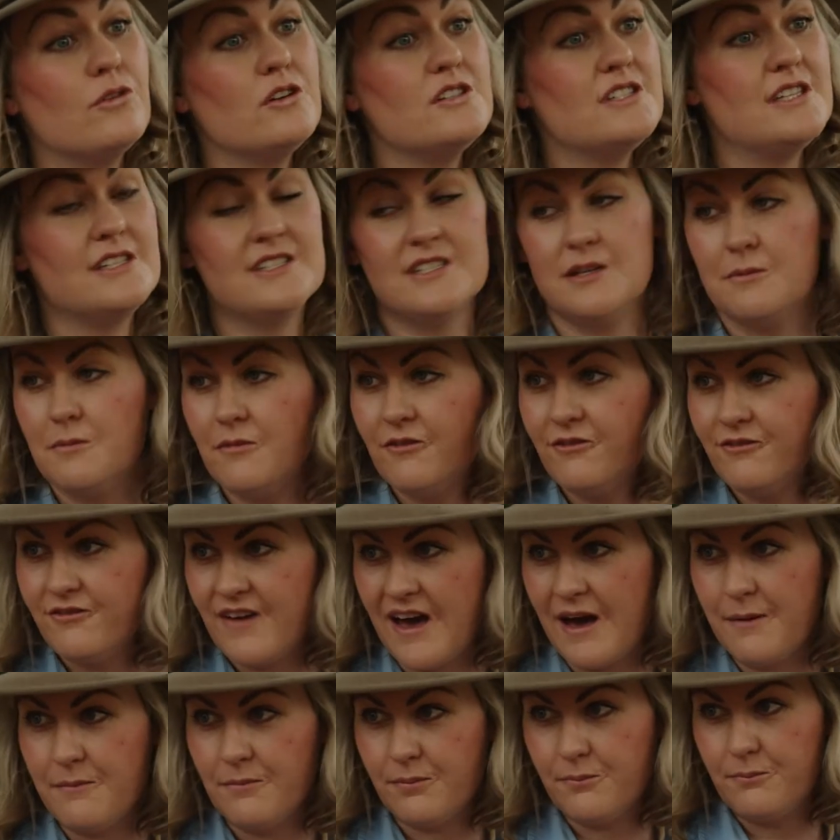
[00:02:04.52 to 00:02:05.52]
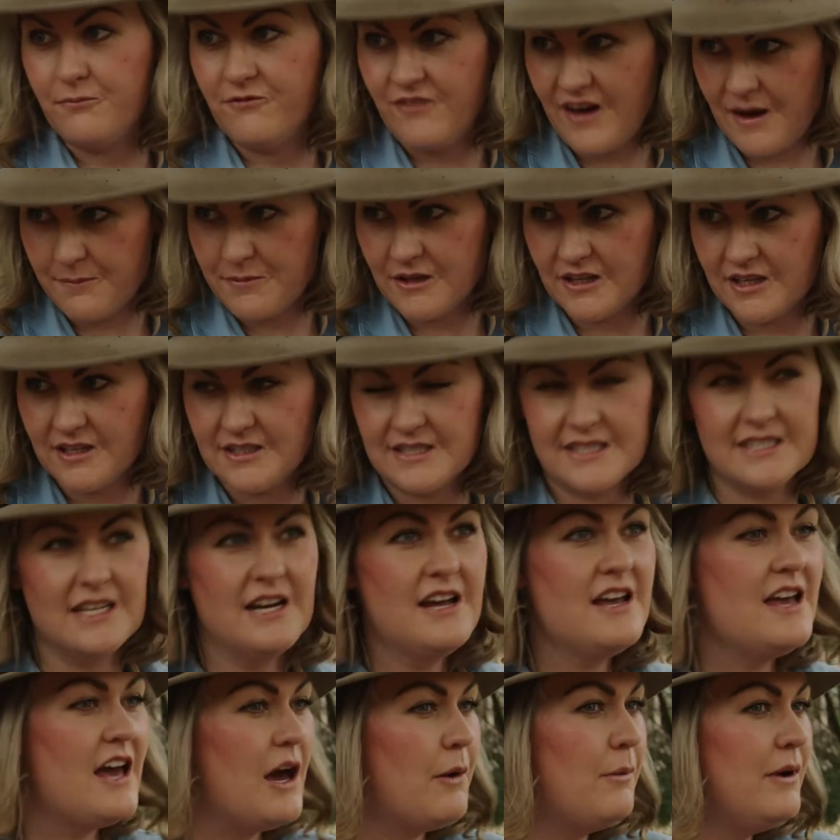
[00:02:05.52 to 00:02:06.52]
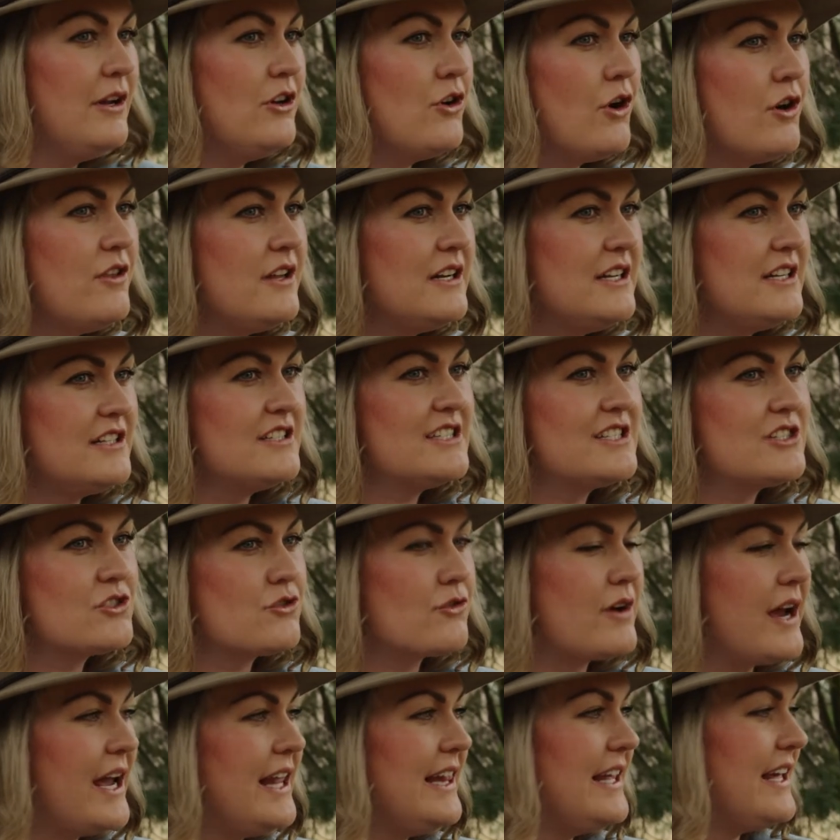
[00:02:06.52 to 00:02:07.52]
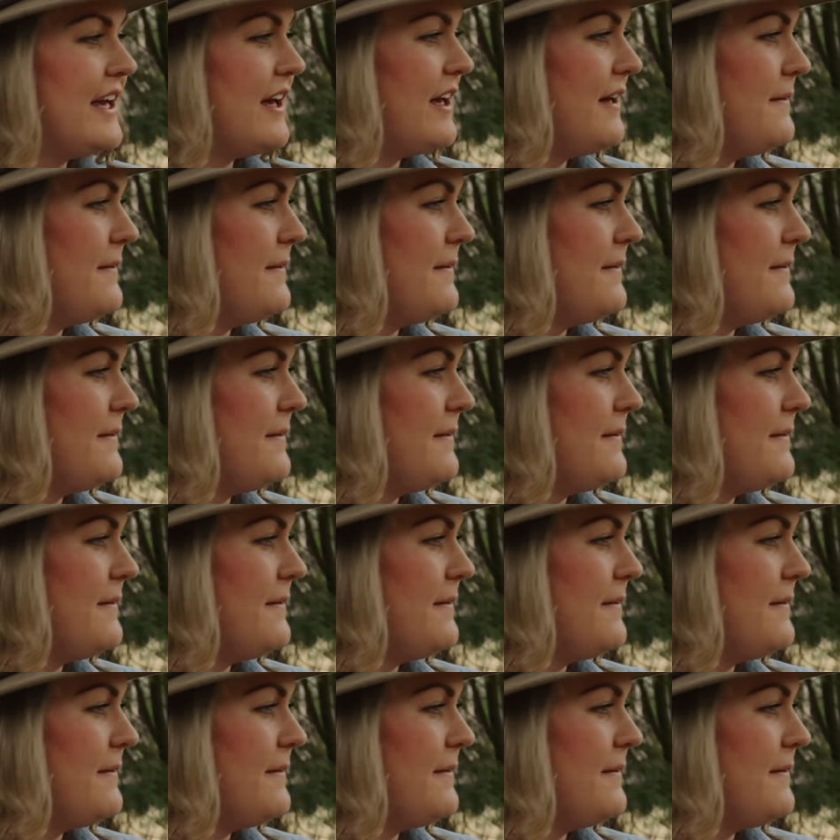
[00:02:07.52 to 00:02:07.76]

So like here at Jill's and Kenny's,